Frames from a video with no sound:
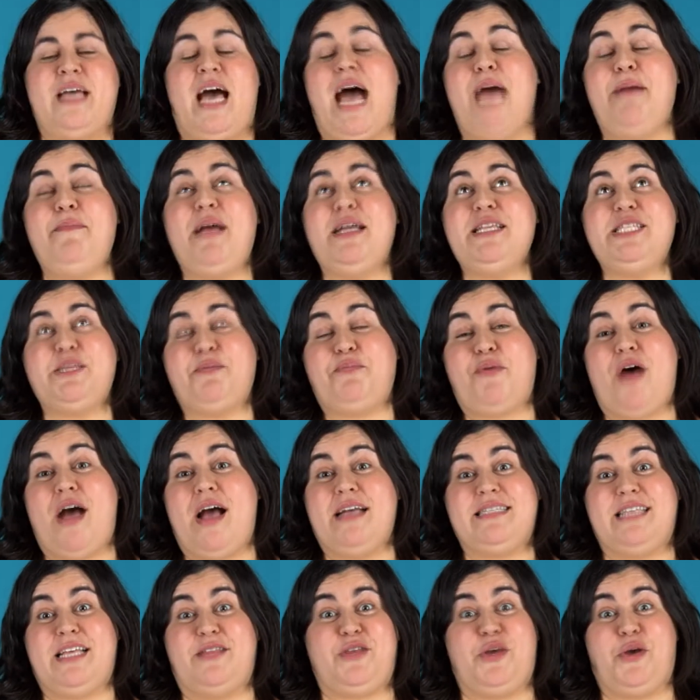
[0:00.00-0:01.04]
I'm not
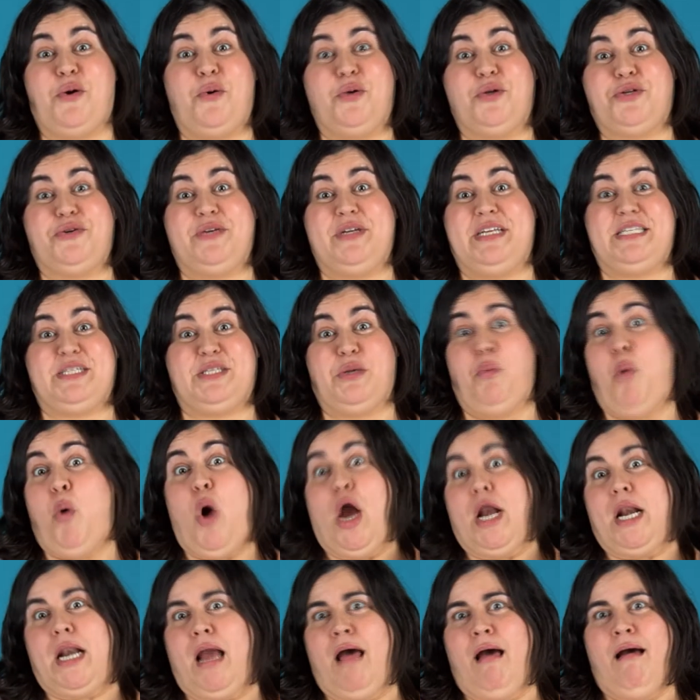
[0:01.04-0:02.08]
surprised that the older Lisa
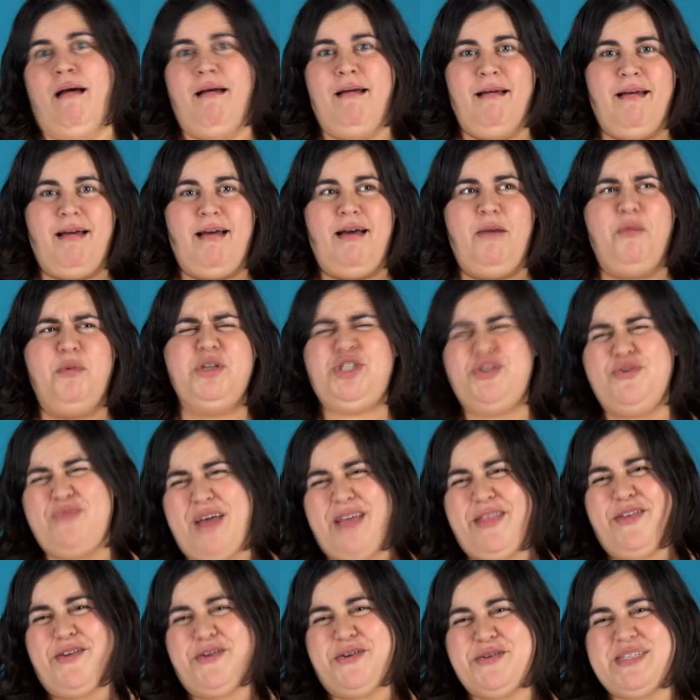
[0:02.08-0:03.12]
won. Would you
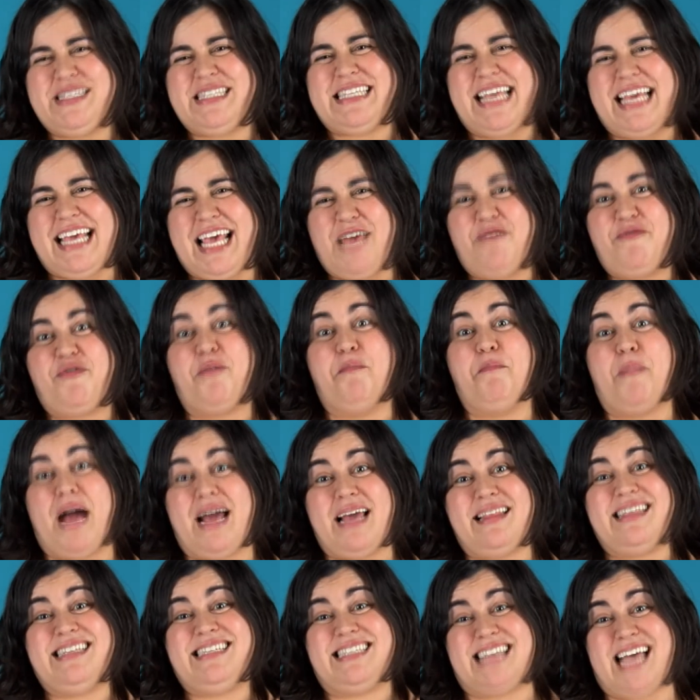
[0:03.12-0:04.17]
rather learn singing from
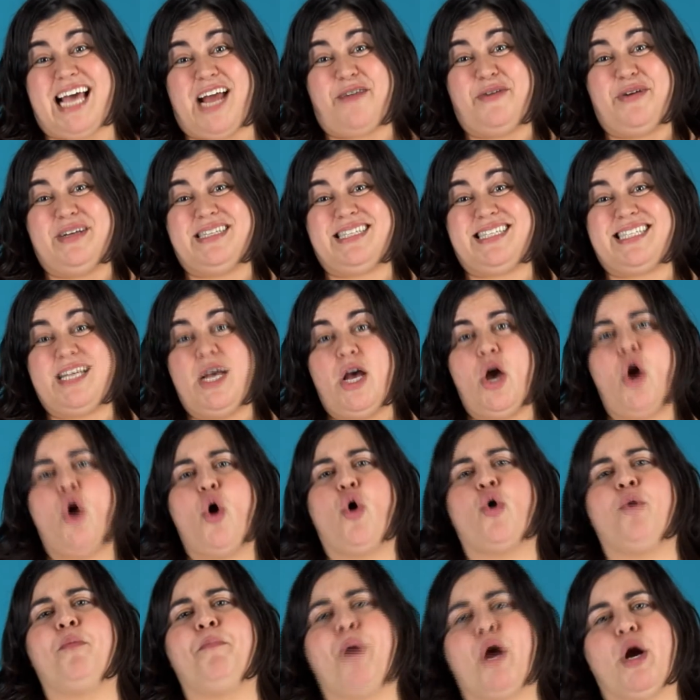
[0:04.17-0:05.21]
Miley Cyrus
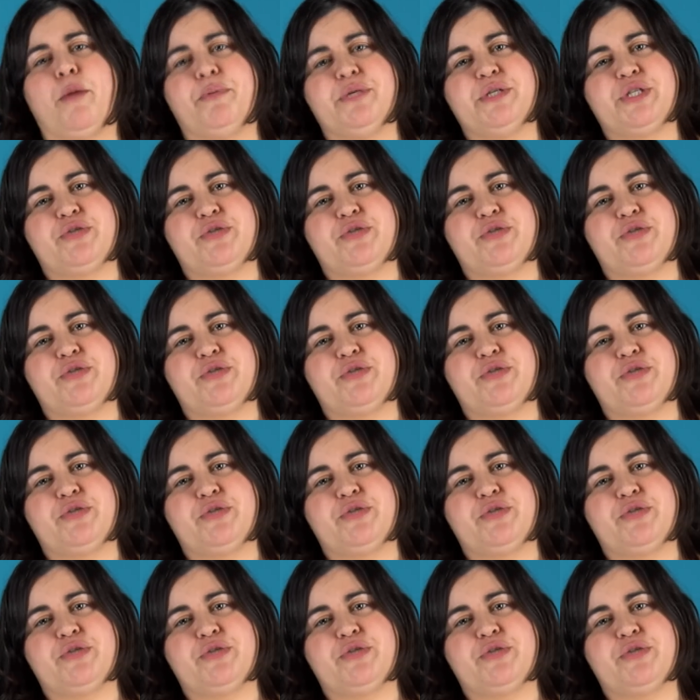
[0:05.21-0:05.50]
or Barbra